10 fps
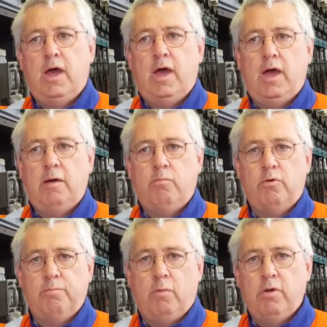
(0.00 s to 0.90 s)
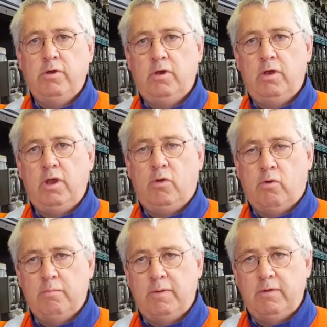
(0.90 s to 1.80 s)
um, with modern
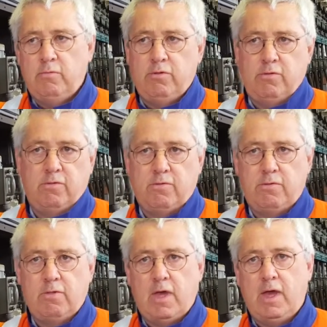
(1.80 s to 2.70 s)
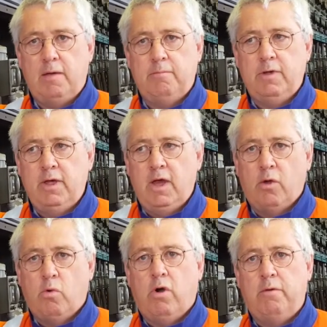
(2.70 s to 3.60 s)
equipment, which is um,
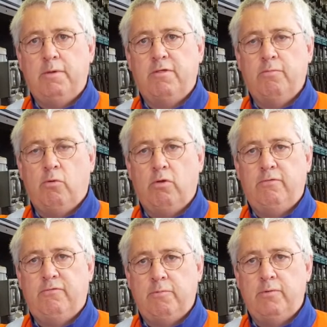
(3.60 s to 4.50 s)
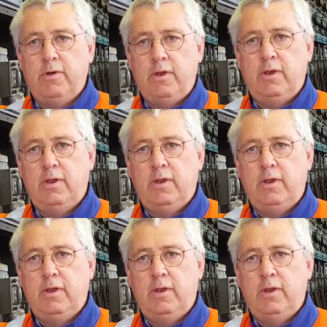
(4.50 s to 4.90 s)
a quite a bit smaller footprint.